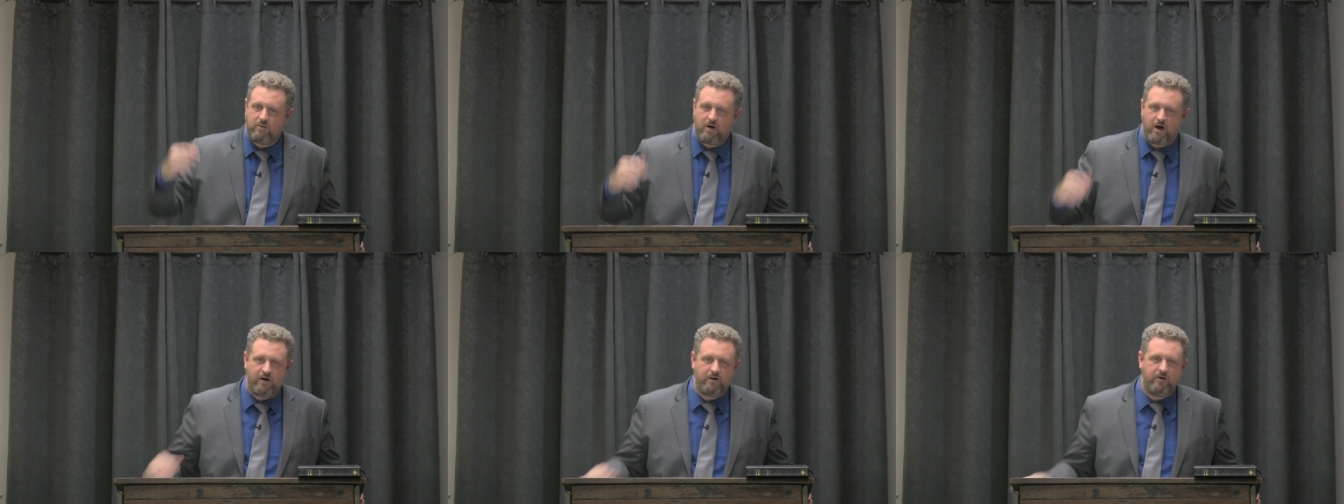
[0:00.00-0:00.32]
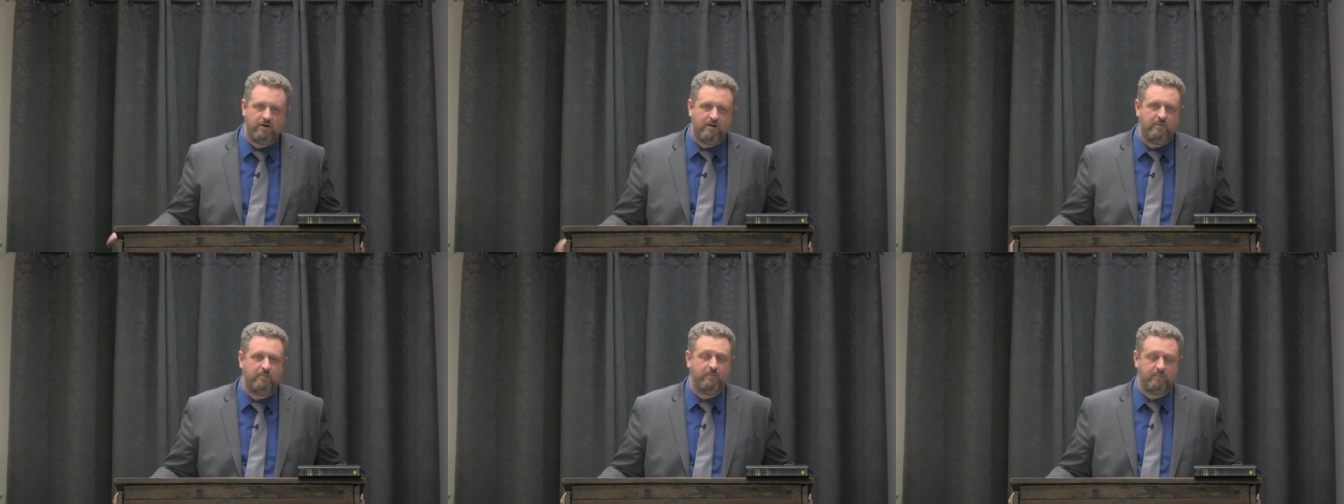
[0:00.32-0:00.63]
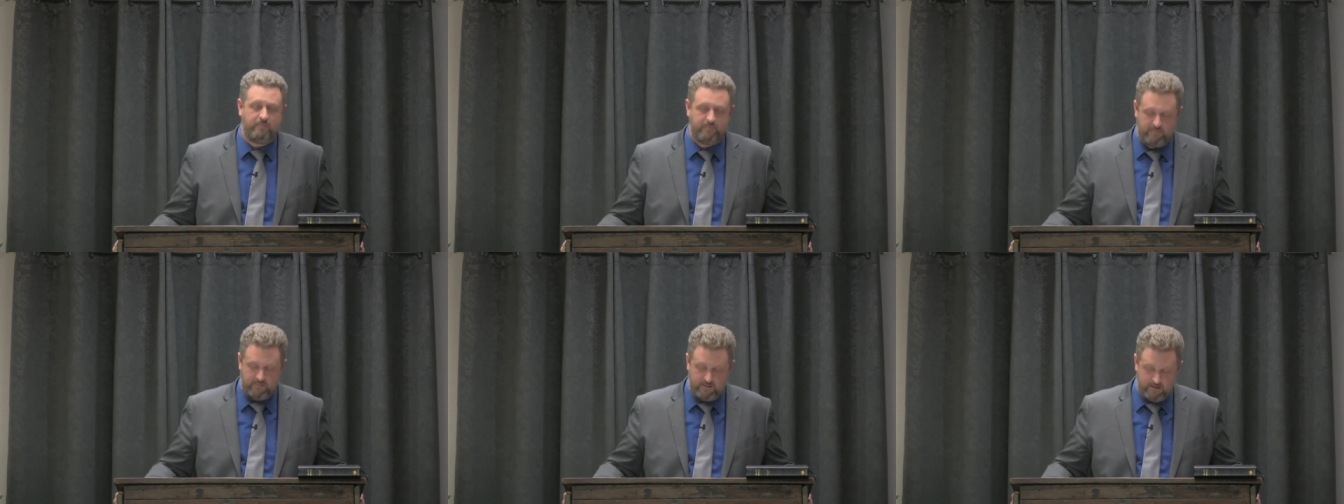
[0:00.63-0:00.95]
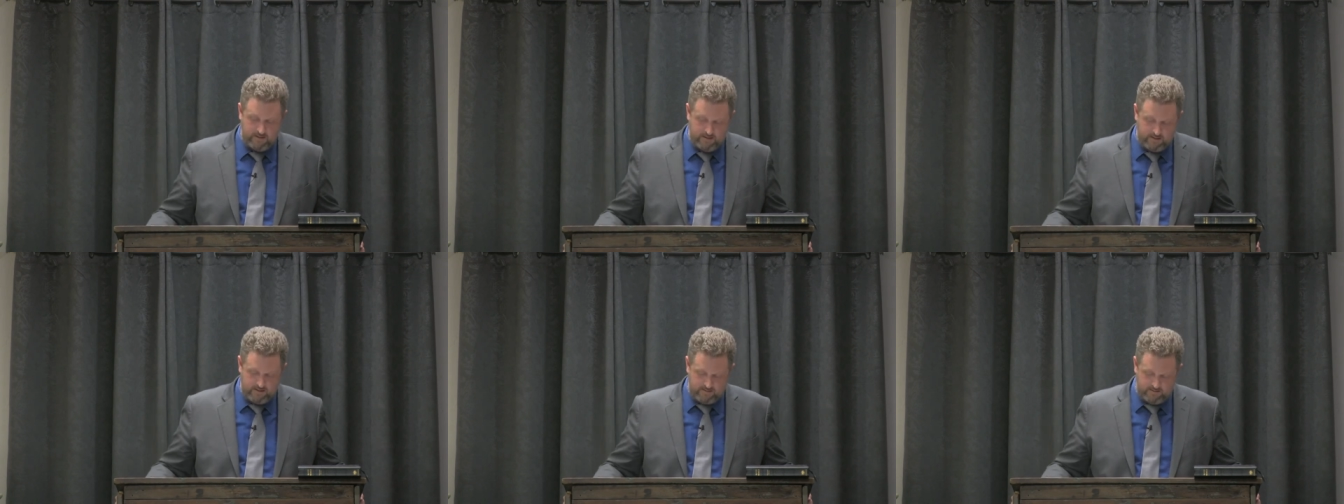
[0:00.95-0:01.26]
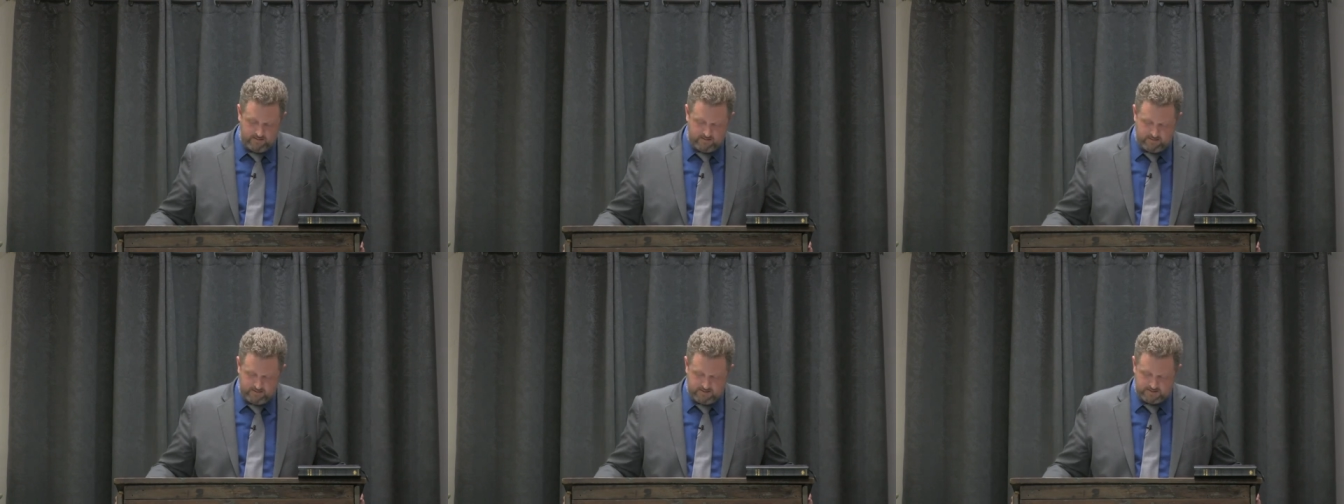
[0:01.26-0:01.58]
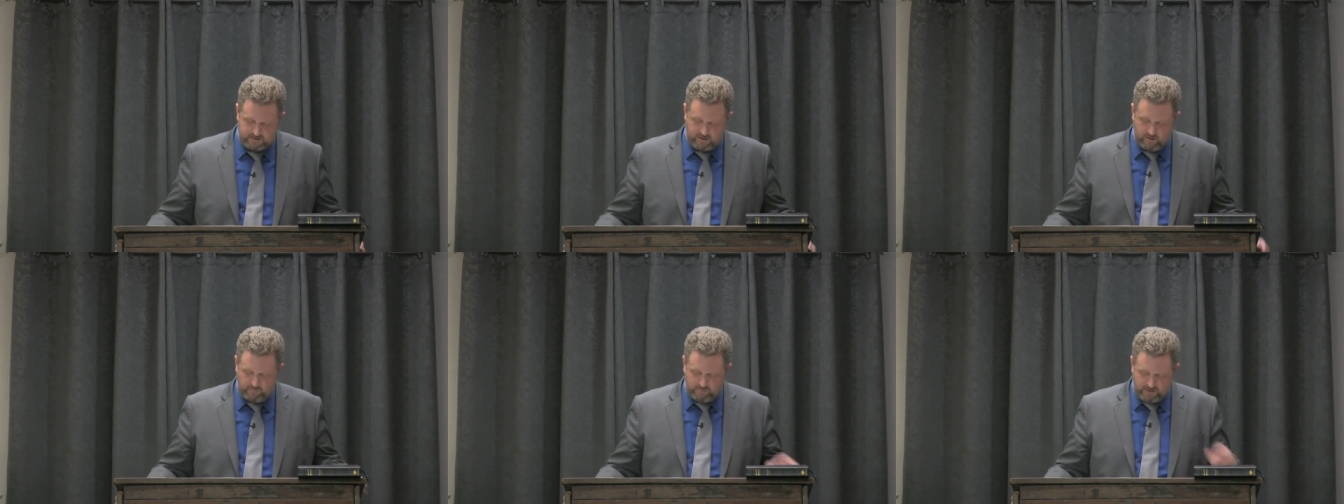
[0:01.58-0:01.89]
honor him. Let's
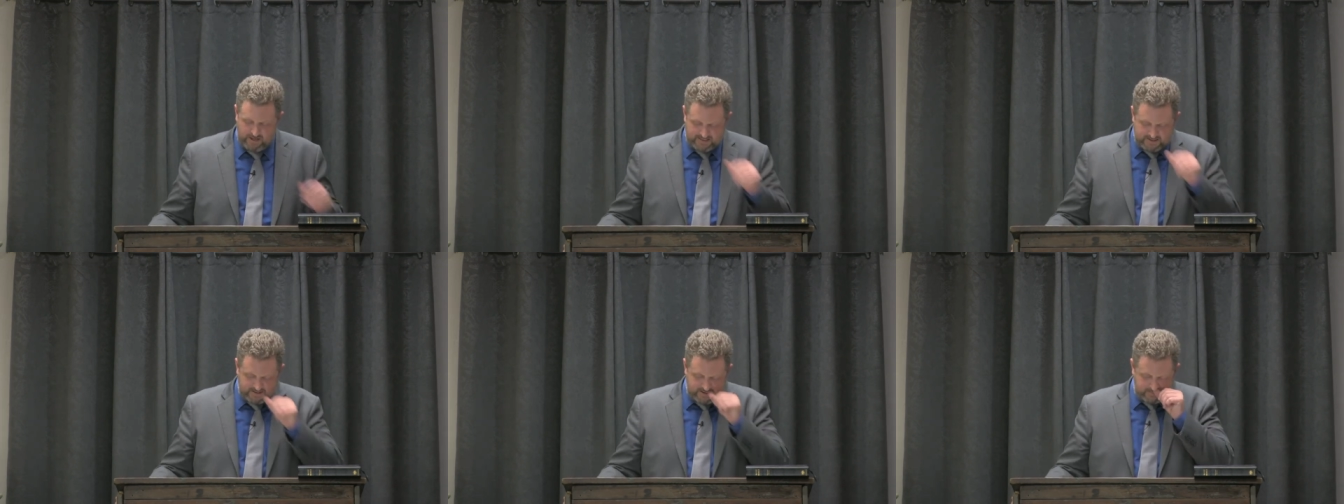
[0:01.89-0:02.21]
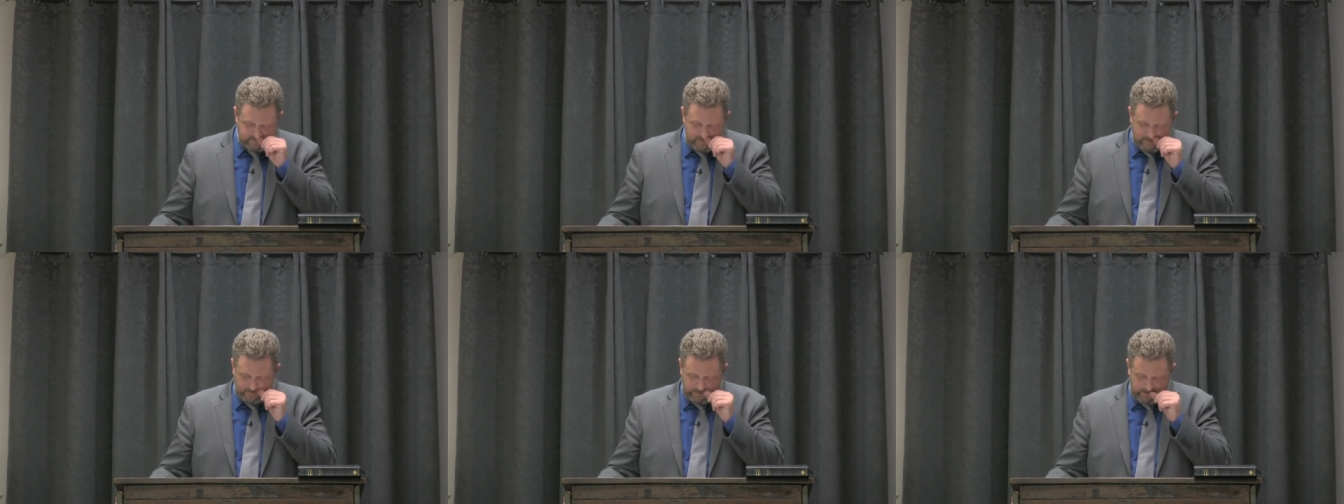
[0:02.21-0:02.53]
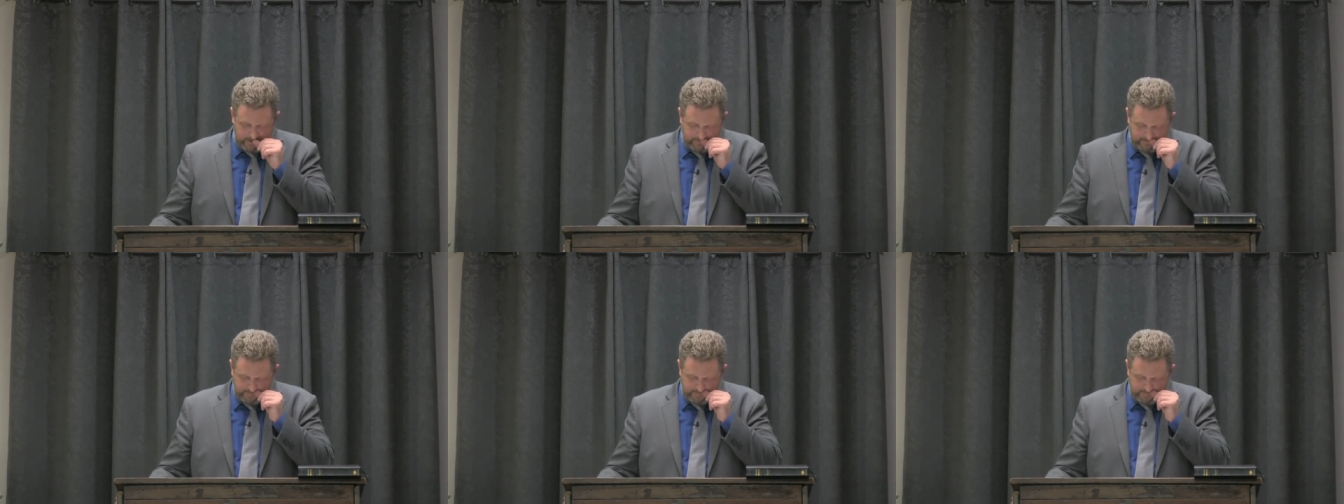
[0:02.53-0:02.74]
go bless his memory.